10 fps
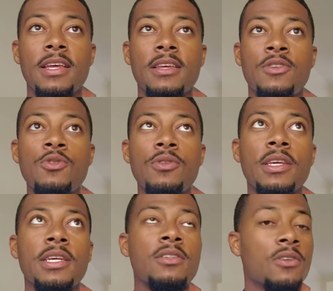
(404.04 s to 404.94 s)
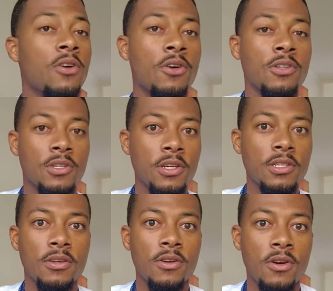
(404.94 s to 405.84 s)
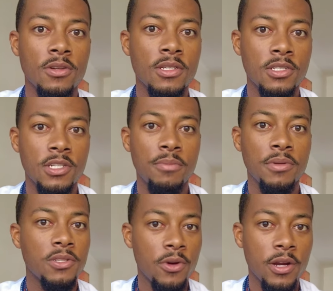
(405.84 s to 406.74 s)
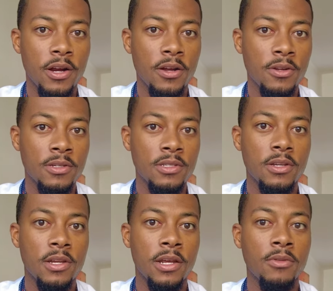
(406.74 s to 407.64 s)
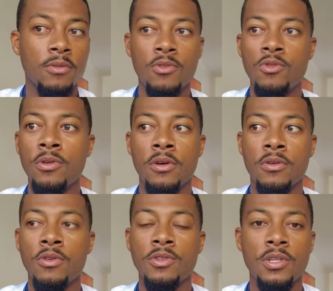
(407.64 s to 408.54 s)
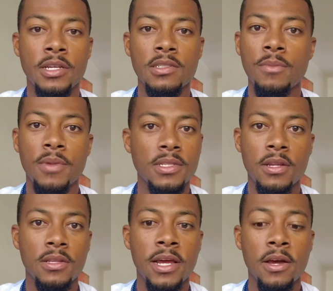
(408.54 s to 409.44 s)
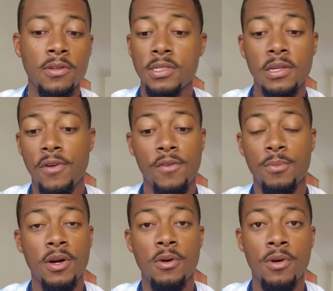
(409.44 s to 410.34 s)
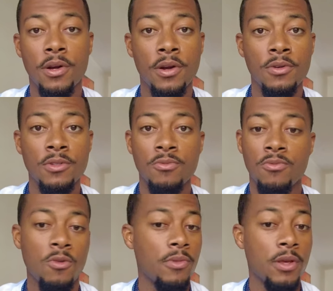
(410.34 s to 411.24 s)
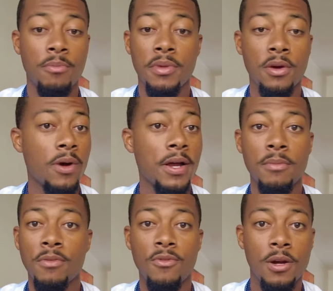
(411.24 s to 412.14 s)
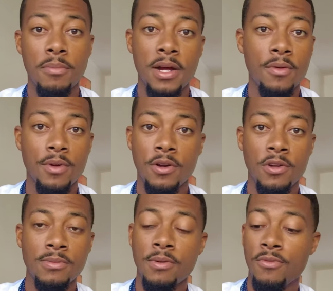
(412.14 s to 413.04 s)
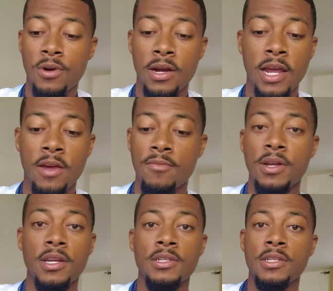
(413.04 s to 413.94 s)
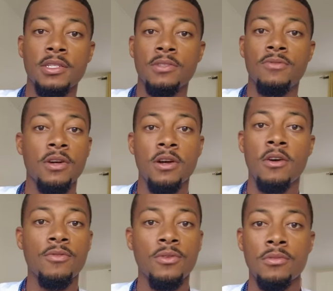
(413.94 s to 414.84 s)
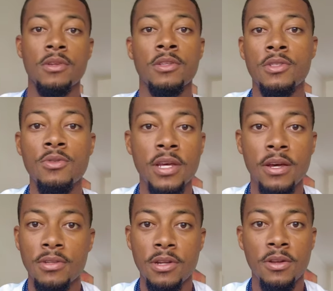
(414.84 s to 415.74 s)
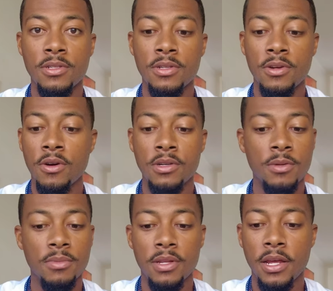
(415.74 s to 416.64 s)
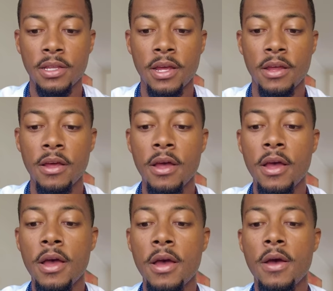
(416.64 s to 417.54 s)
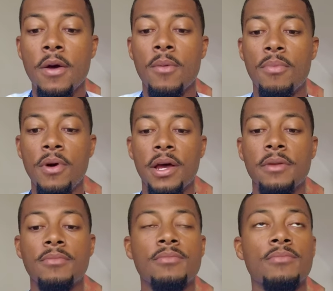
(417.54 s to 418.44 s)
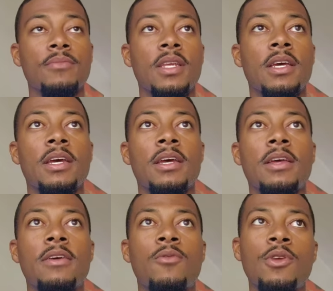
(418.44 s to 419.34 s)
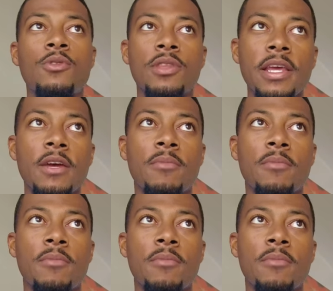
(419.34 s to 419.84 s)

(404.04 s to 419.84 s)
you can get cigars, good cigars, as cheap as $3. And you, of course, you got some that's in the thousands. I've never bought one of those. It'll be a while before I buy one of those before I have money to just fuck off on a $2,000 cigar or something like that. But when you think